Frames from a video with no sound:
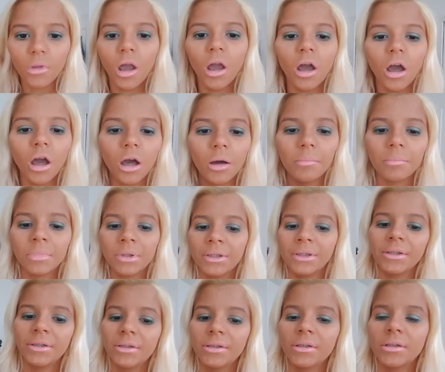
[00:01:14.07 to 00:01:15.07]
um,
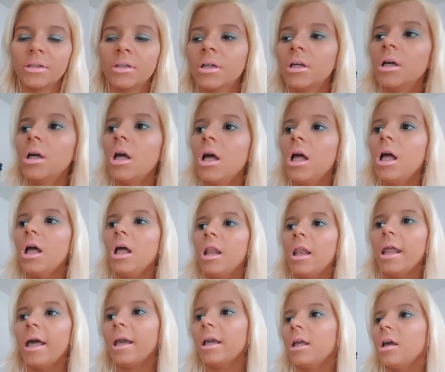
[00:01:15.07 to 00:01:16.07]

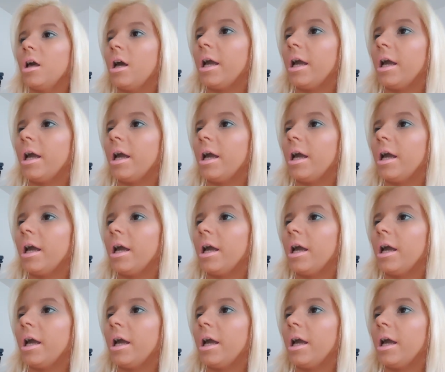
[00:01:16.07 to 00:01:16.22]
like